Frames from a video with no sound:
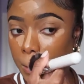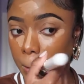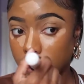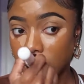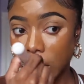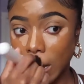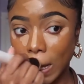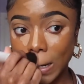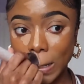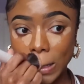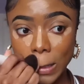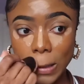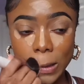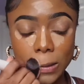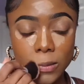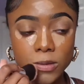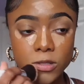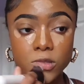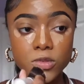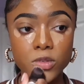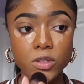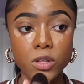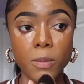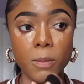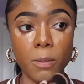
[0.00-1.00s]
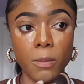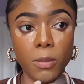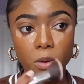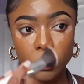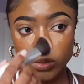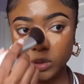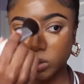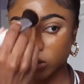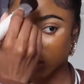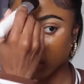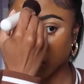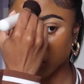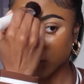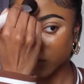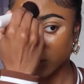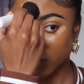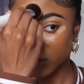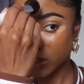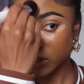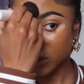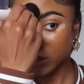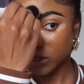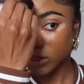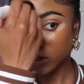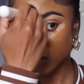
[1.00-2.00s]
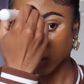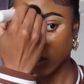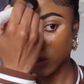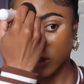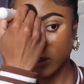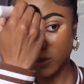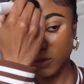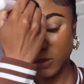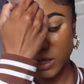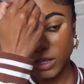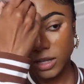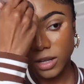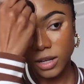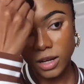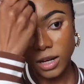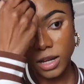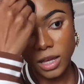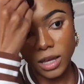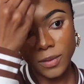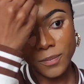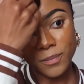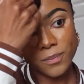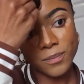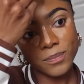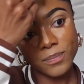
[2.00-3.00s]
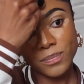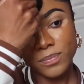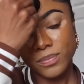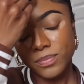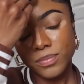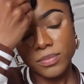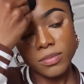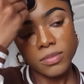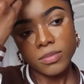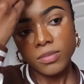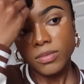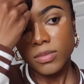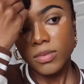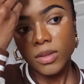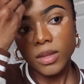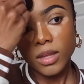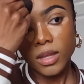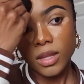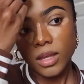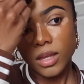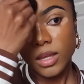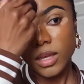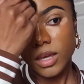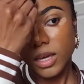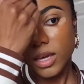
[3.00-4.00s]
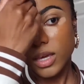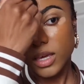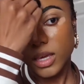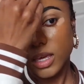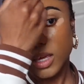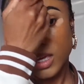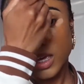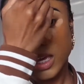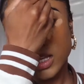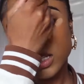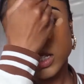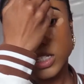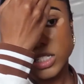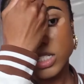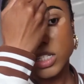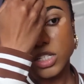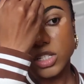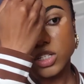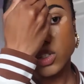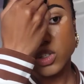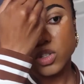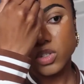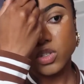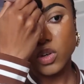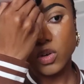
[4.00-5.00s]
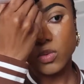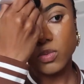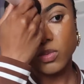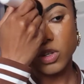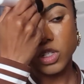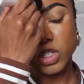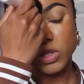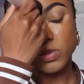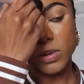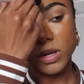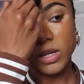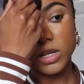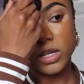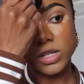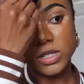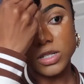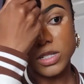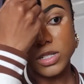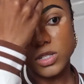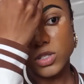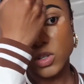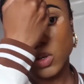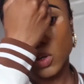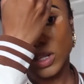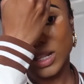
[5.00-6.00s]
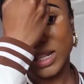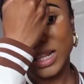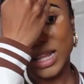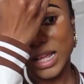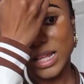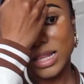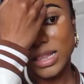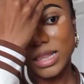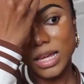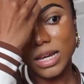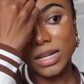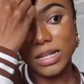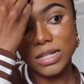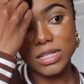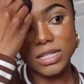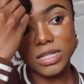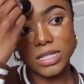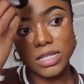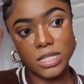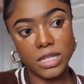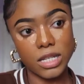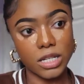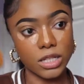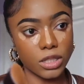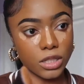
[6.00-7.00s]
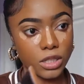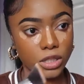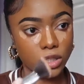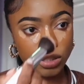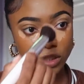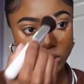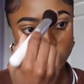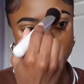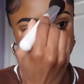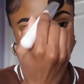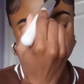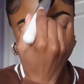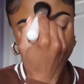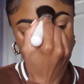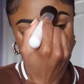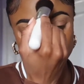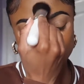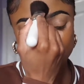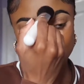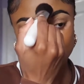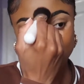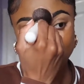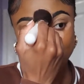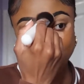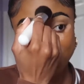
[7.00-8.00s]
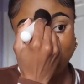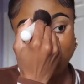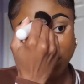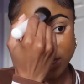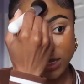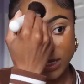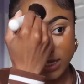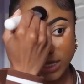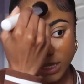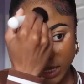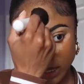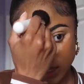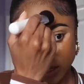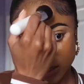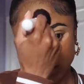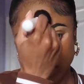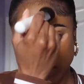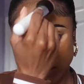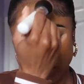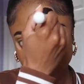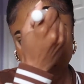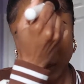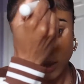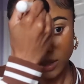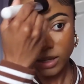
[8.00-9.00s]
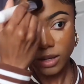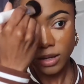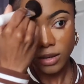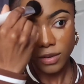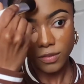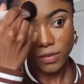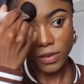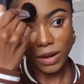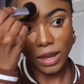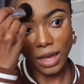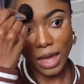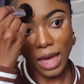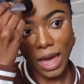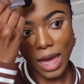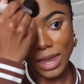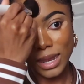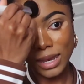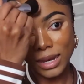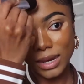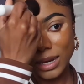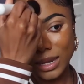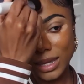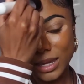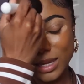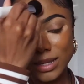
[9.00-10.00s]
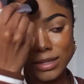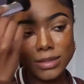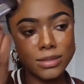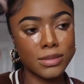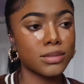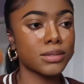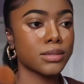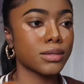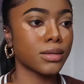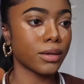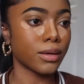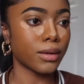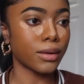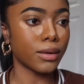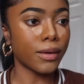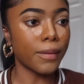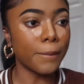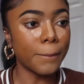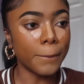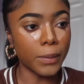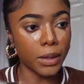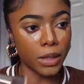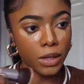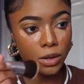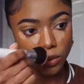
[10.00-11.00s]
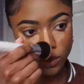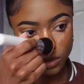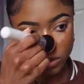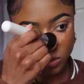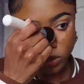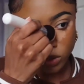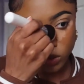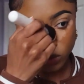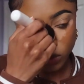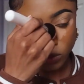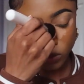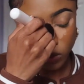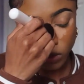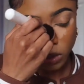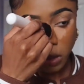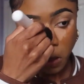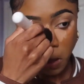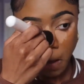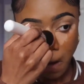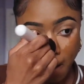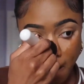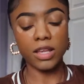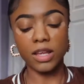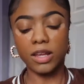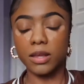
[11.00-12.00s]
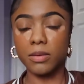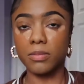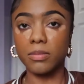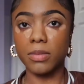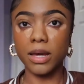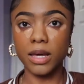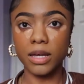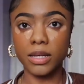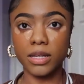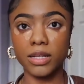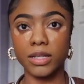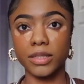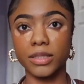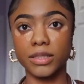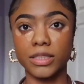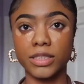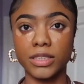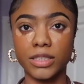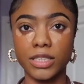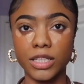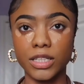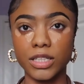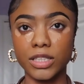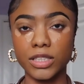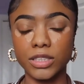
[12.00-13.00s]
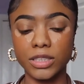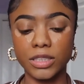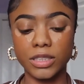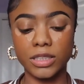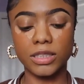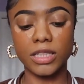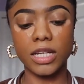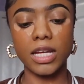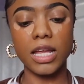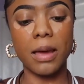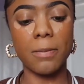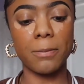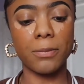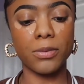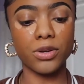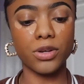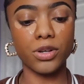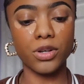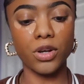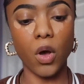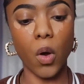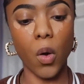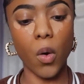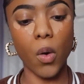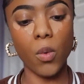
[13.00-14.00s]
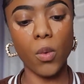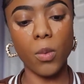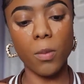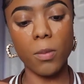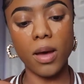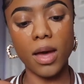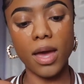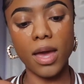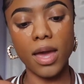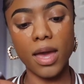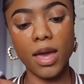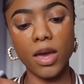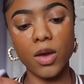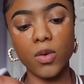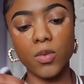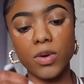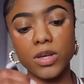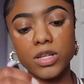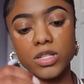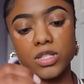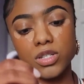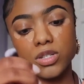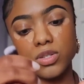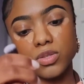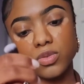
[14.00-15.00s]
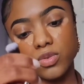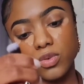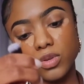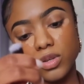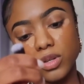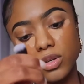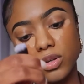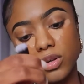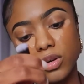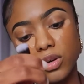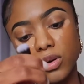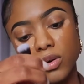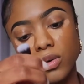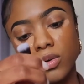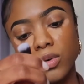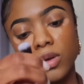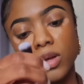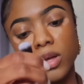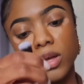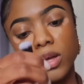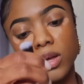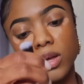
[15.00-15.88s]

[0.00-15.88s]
that gives you the most coverage. Oh my god, like, it just looks so much better. So let that concealer sit for like at least a minute or two. Letting my concealer sit, I'm gonna go with my AOA Studio